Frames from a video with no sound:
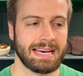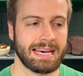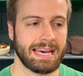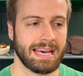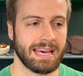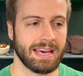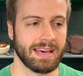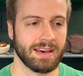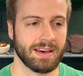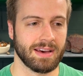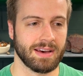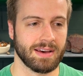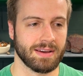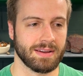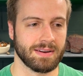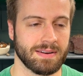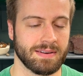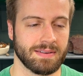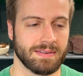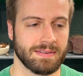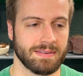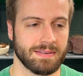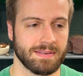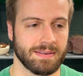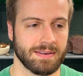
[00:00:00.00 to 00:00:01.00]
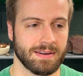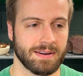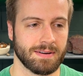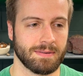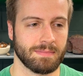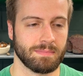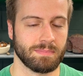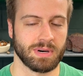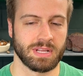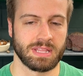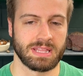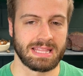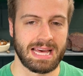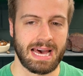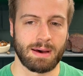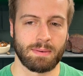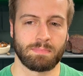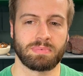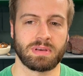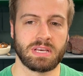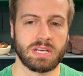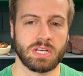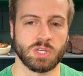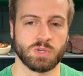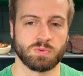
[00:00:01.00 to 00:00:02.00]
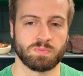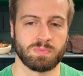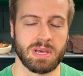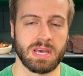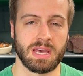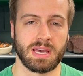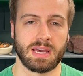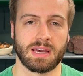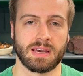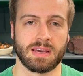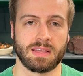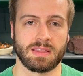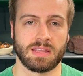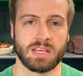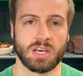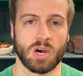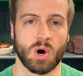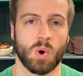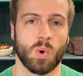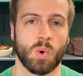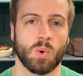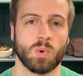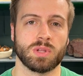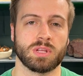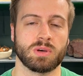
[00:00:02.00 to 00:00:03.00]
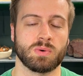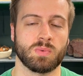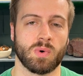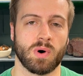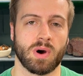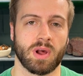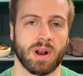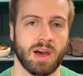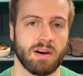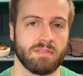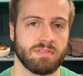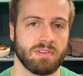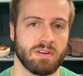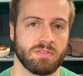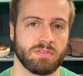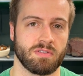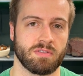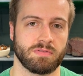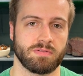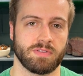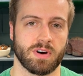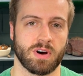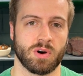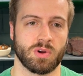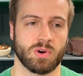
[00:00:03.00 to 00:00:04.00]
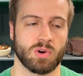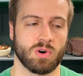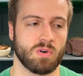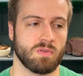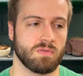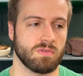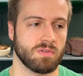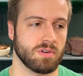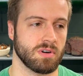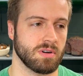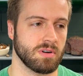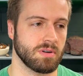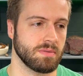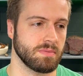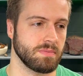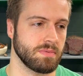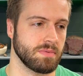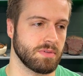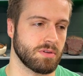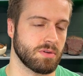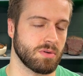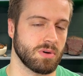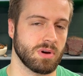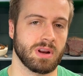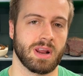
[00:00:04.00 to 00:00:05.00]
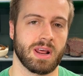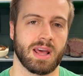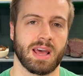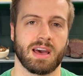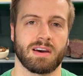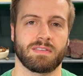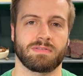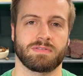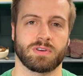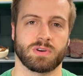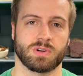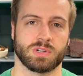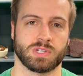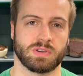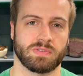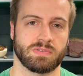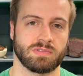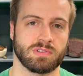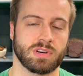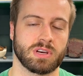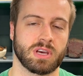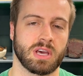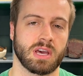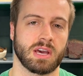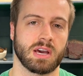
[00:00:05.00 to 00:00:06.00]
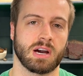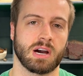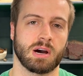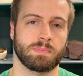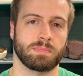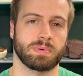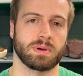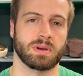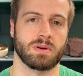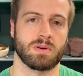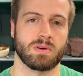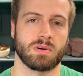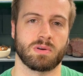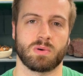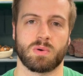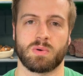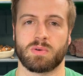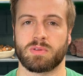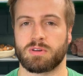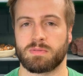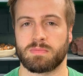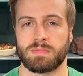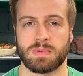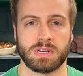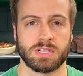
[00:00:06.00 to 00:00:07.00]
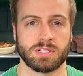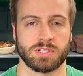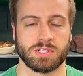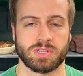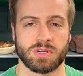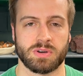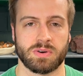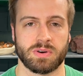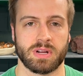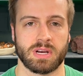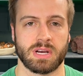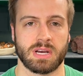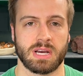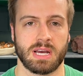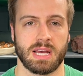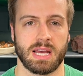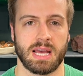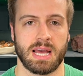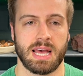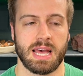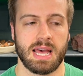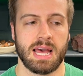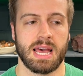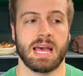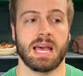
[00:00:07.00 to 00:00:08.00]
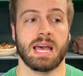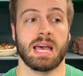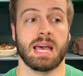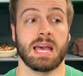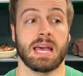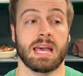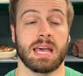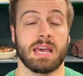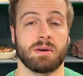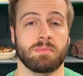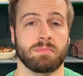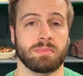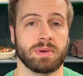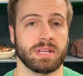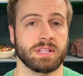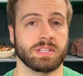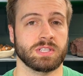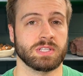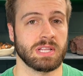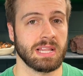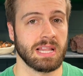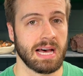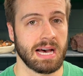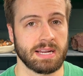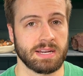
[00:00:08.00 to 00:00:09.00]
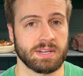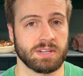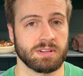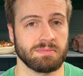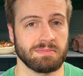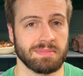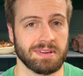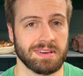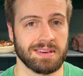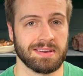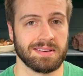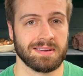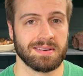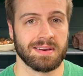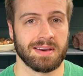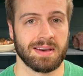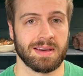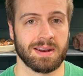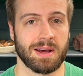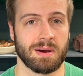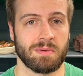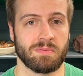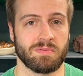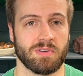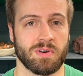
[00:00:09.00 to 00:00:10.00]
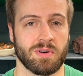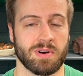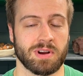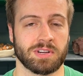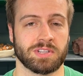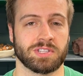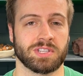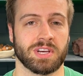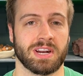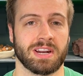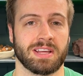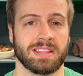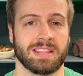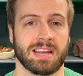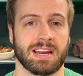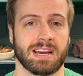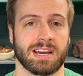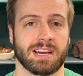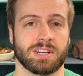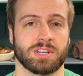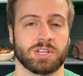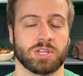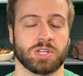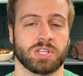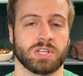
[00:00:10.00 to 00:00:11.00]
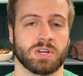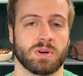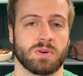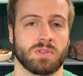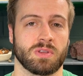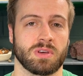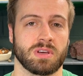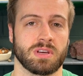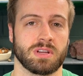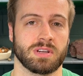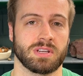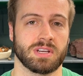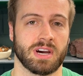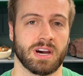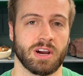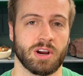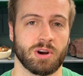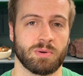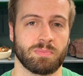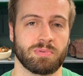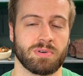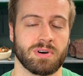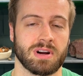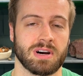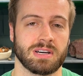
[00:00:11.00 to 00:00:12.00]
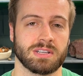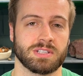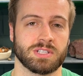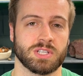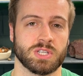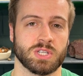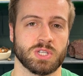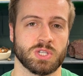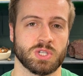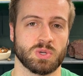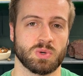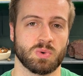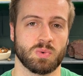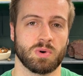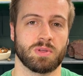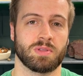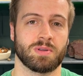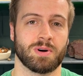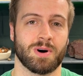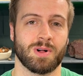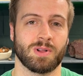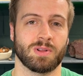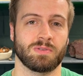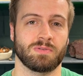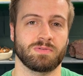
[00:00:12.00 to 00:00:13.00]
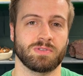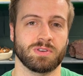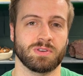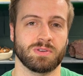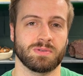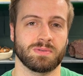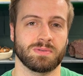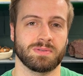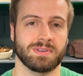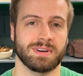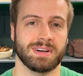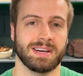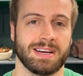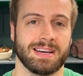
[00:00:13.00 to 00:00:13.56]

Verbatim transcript: And, um, but that piece being the only one I've ever found over three and a half years of looking up here in northern Minnesota, it means a lot to me. And I'm very excited that I got to share the entire process with all of you.